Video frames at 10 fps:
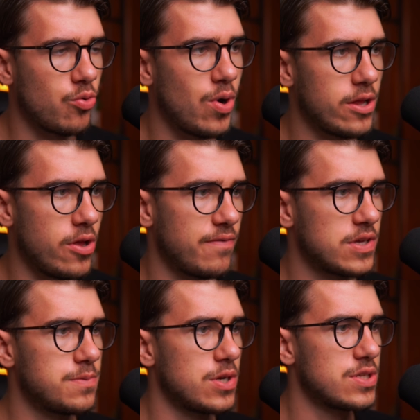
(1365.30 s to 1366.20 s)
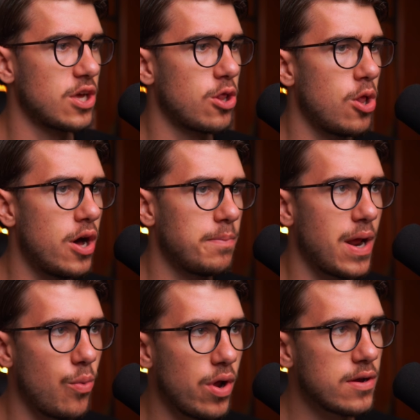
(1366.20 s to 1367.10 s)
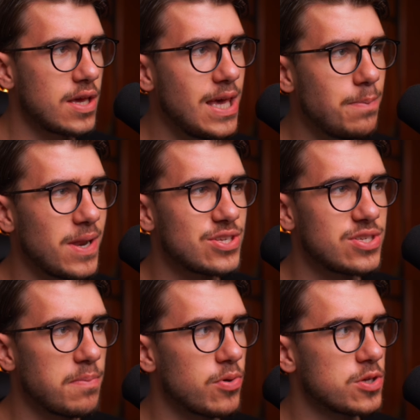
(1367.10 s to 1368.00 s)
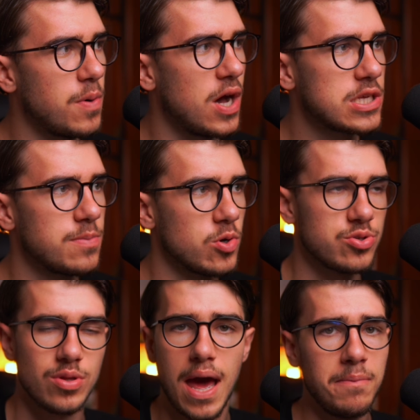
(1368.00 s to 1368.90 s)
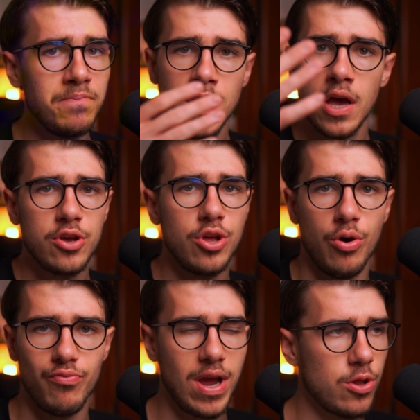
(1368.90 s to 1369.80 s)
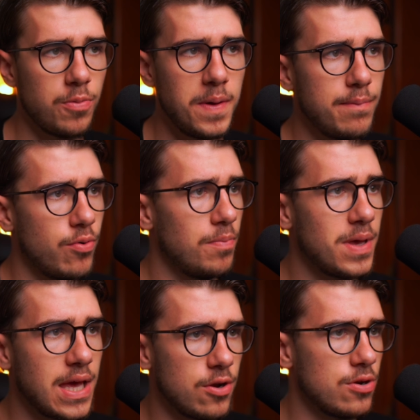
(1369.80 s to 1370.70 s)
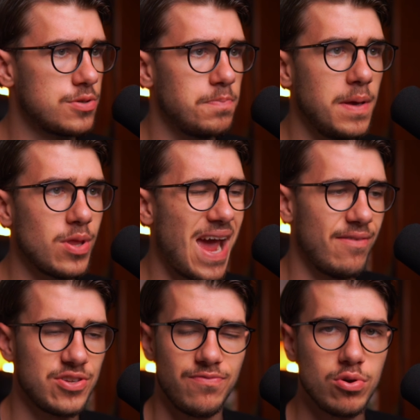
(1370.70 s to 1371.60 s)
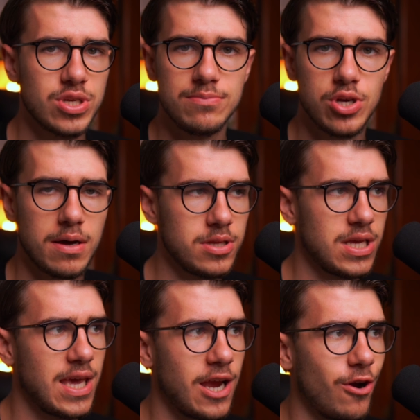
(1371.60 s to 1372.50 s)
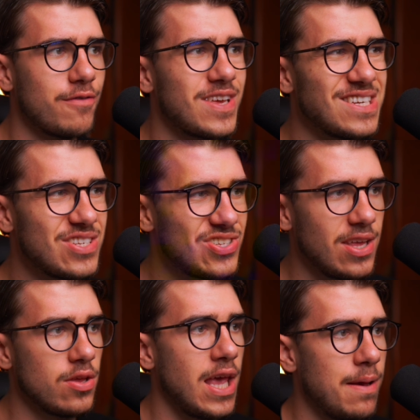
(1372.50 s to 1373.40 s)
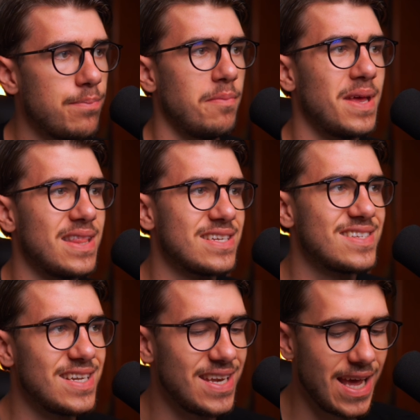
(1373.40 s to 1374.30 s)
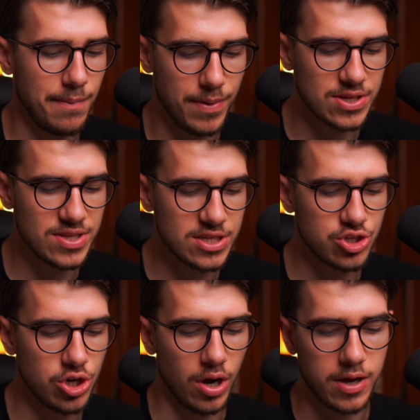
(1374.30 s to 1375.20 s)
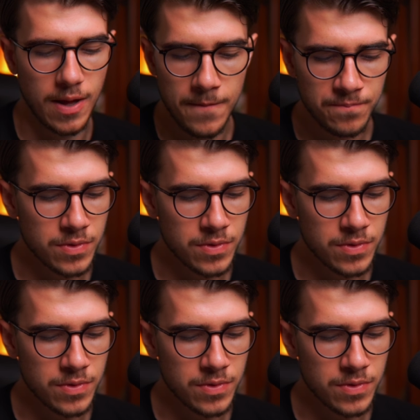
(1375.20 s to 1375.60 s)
quite a lot of experience in Claude, but I want to keep it as simple as possible so that regular people, beginners, people that have a full-time job to take care of can still implement this today, because this took